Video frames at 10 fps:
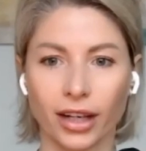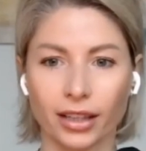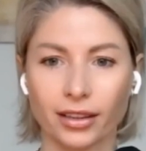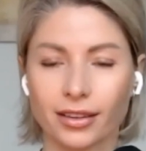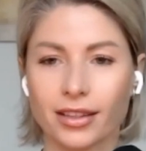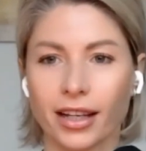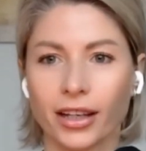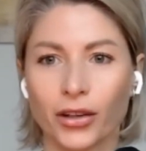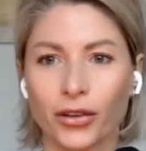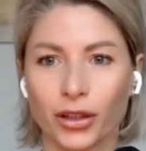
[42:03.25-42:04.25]
great.
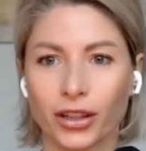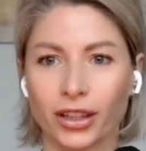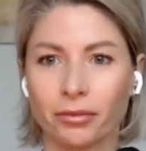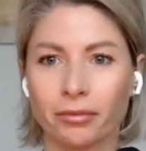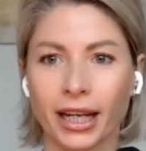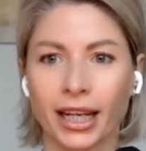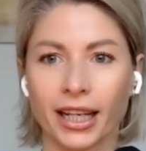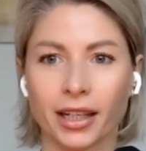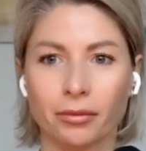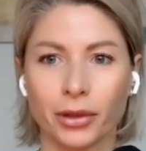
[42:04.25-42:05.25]
Thank you for
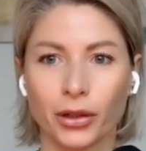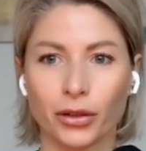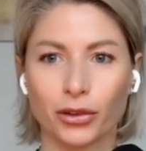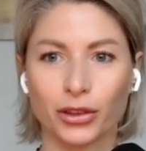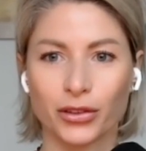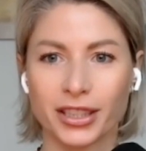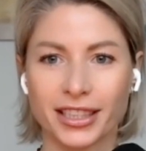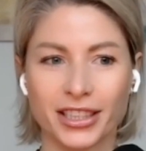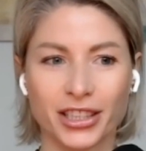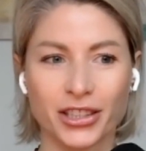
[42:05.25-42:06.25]
making a beautiful
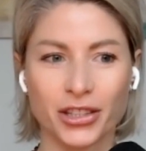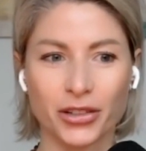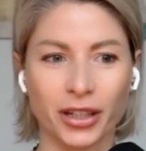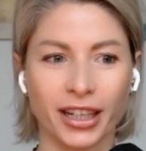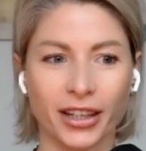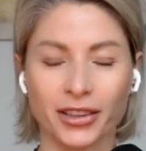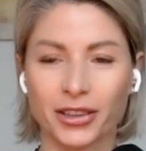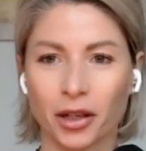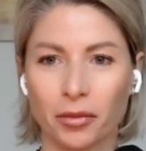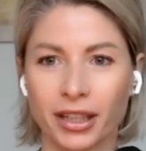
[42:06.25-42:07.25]
transition to another
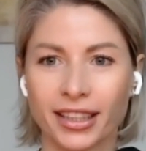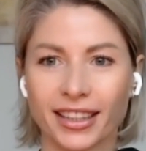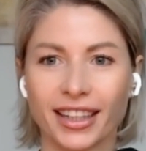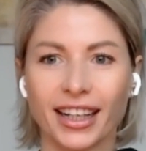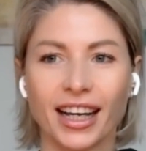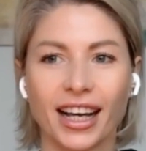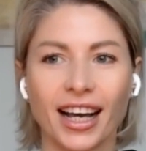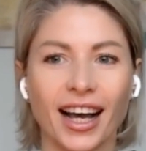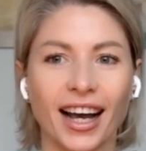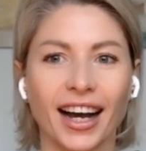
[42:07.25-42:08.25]
topic.
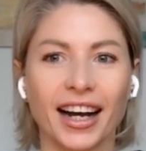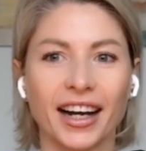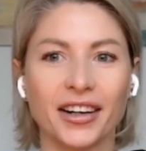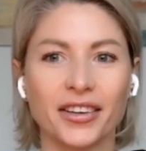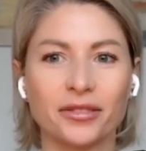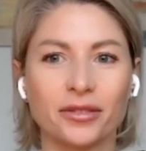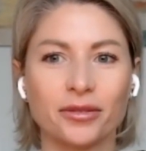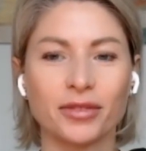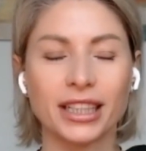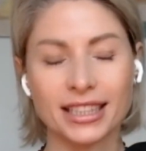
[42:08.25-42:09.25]

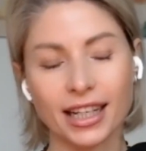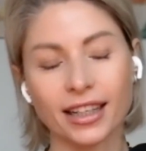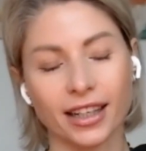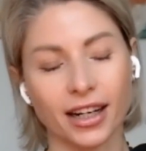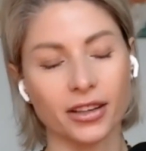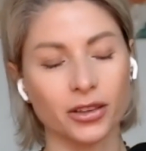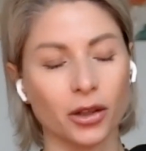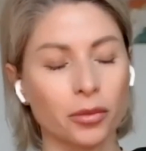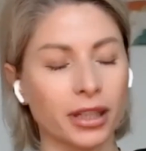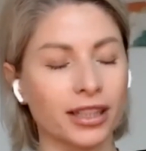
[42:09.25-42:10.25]
It's not another
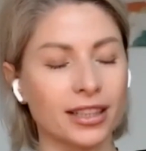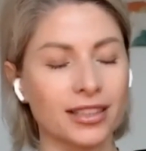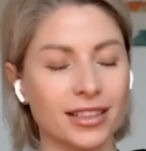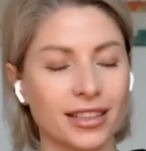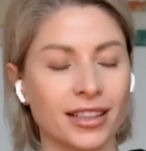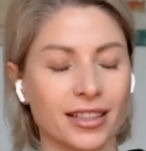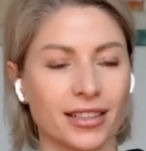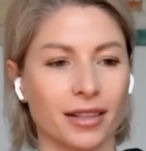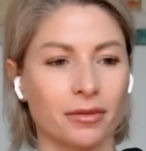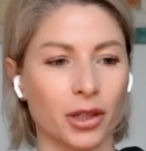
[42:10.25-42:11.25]
topic, it's in the
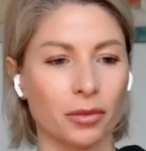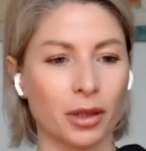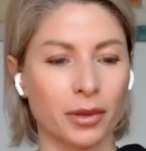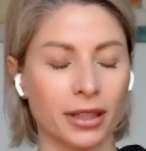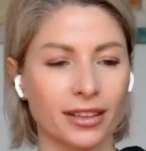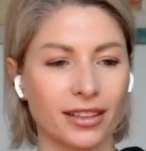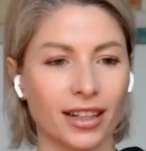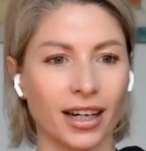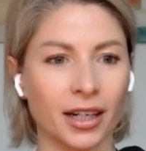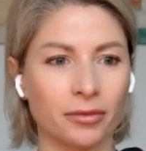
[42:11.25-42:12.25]
same topic, but
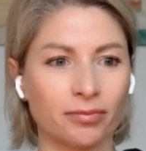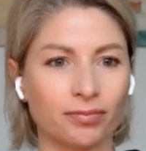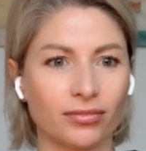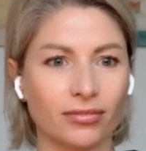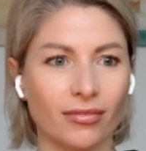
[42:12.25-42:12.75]
I'm